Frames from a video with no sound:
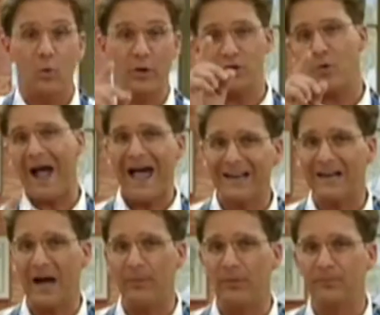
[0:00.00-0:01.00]
When you add it
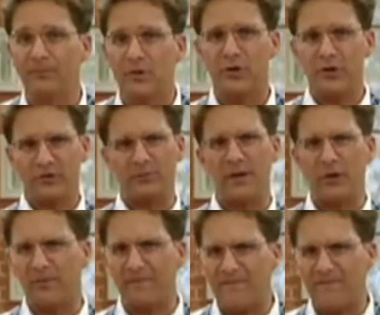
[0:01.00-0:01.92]
up, you could spend over